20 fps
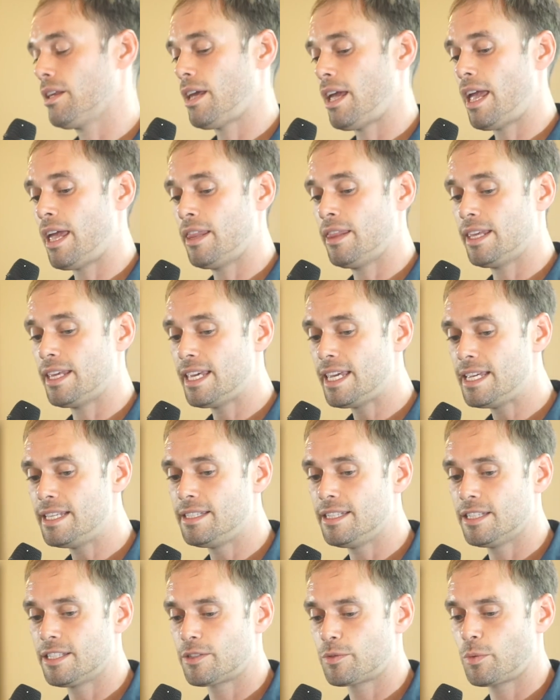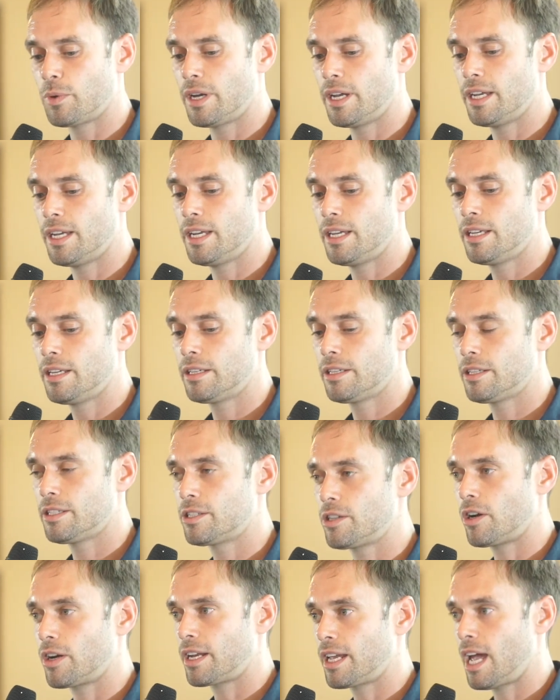and the easiest way to
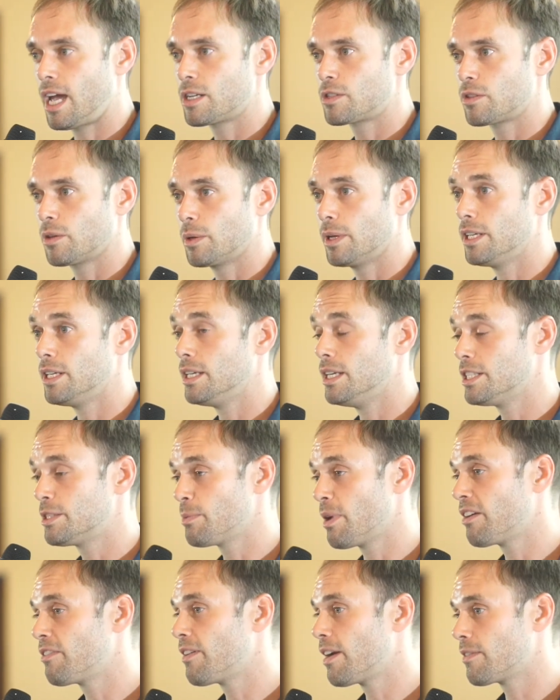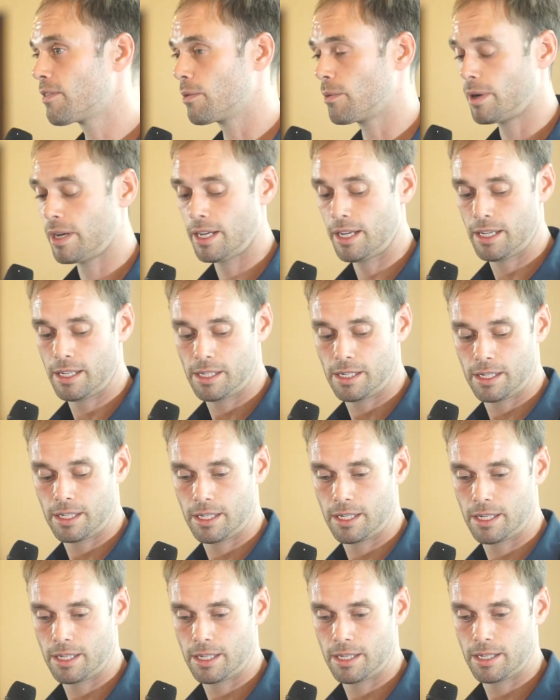start cash flowing. It, it's my favorite way.
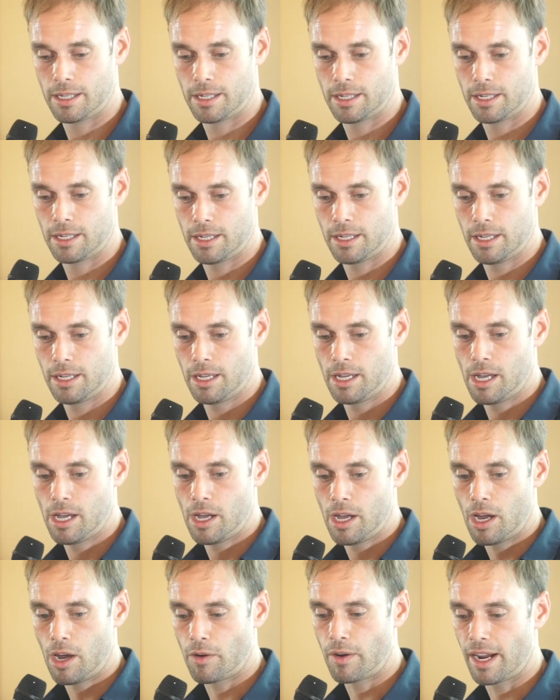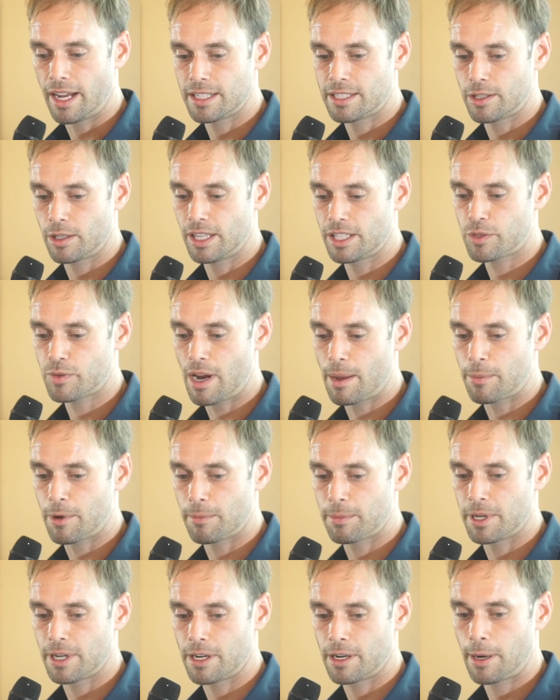All right, so let's wrap
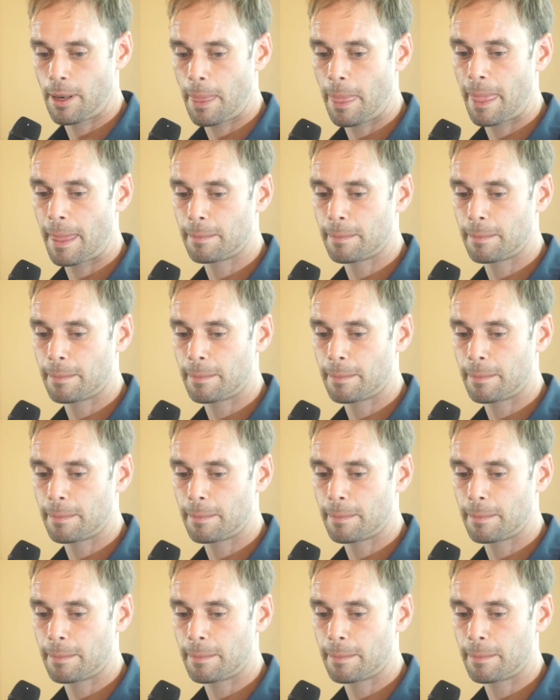up here.